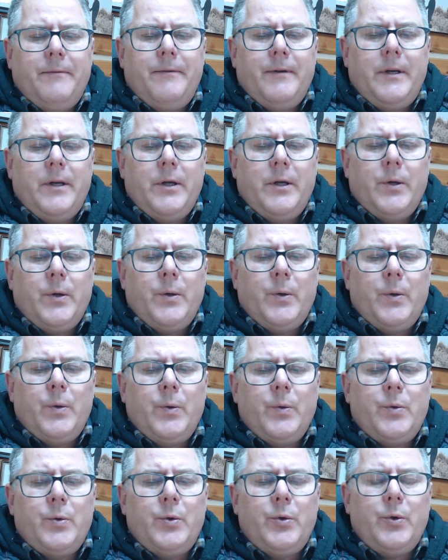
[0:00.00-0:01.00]

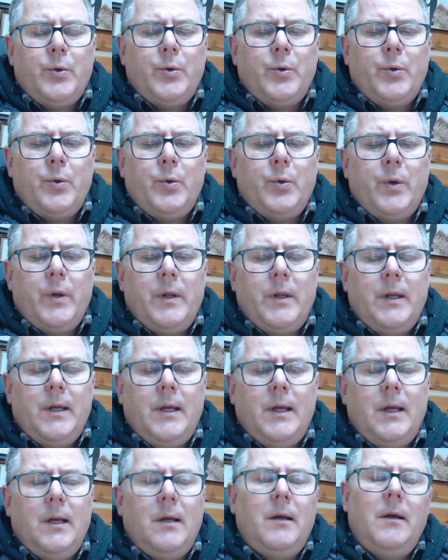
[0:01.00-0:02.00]
video to
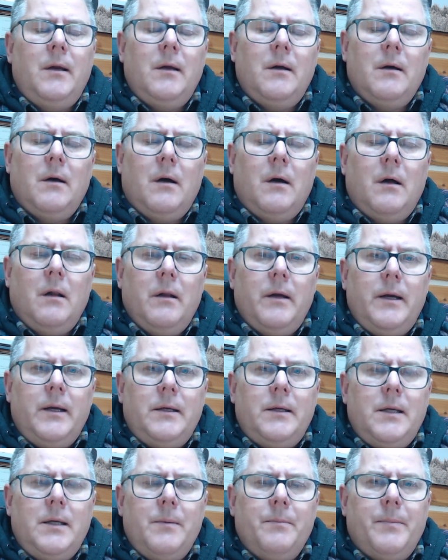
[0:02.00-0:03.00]
the legal
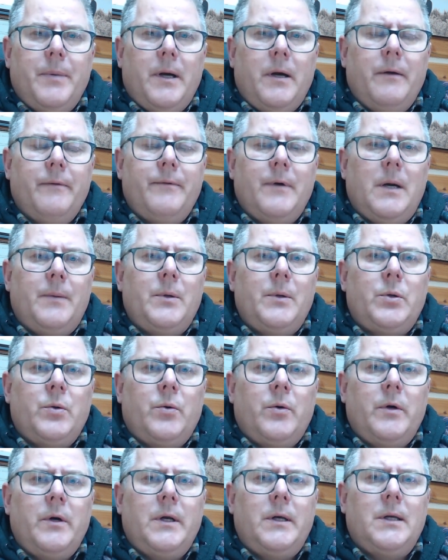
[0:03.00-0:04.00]
18-pound
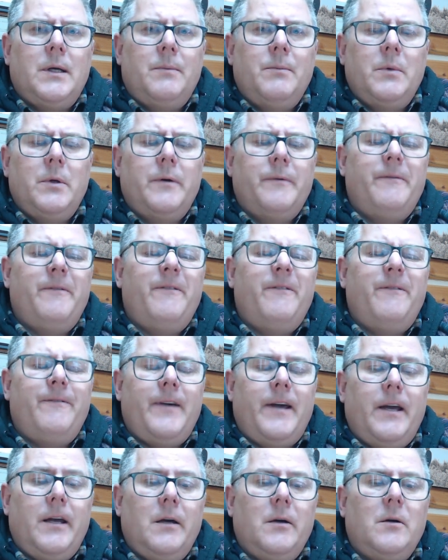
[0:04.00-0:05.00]
vibratory tumbler
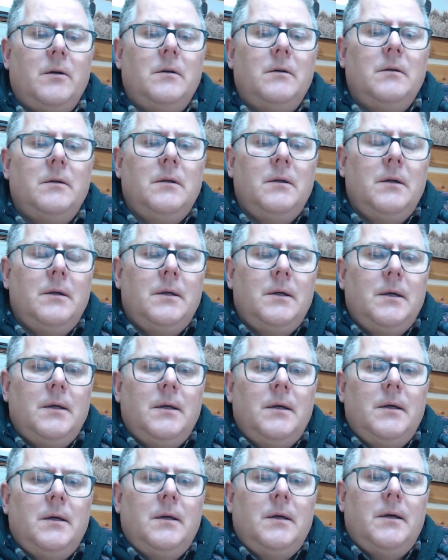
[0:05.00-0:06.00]
fail.
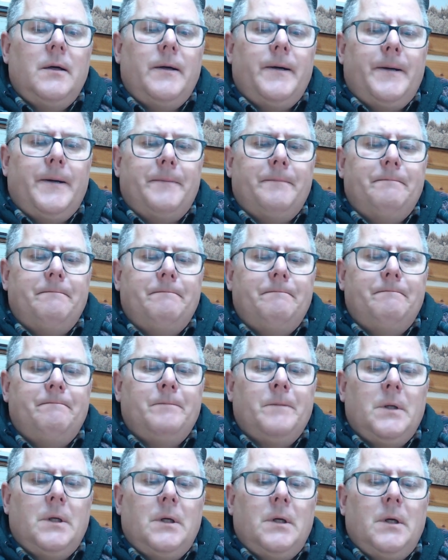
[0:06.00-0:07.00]
Um,
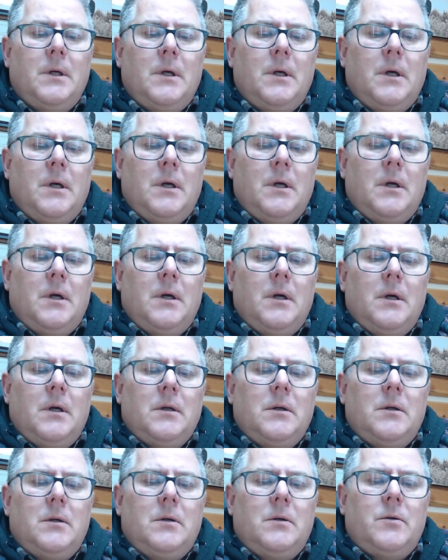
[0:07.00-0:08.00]

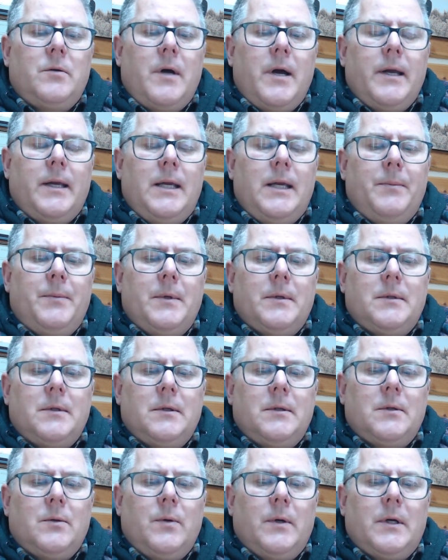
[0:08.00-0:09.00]
Try and keep this
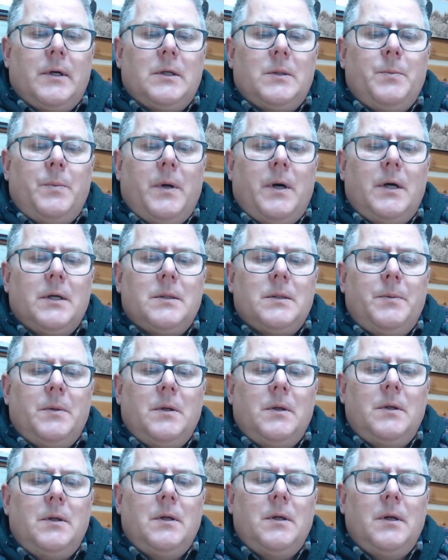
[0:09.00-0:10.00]
as quick as
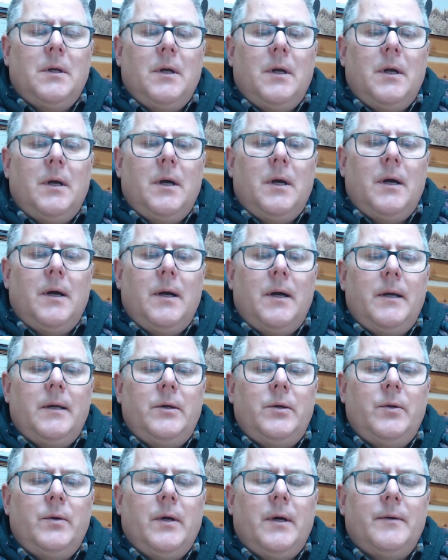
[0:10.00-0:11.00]
possible. I
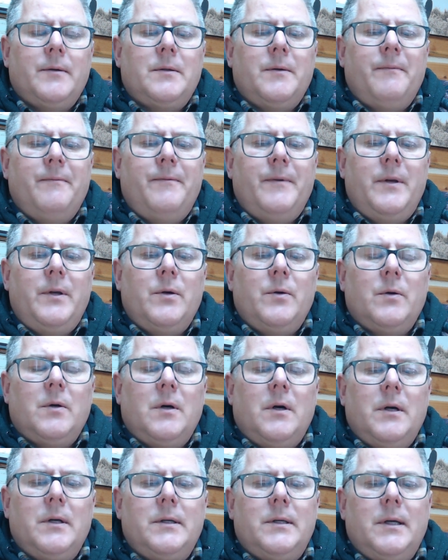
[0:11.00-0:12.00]
do have some video
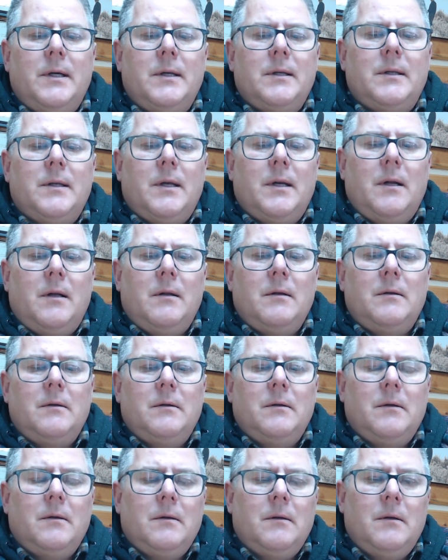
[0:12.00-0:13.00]
content that'll
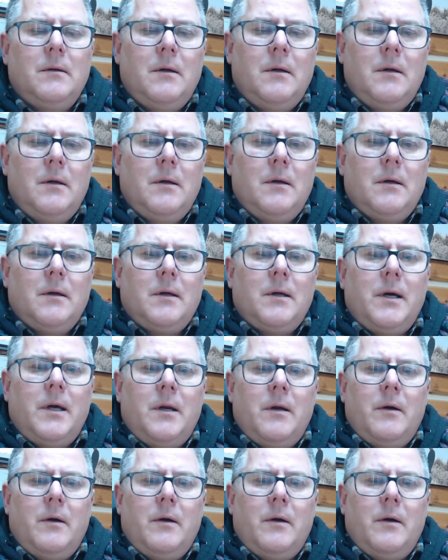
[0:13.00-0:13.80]
kind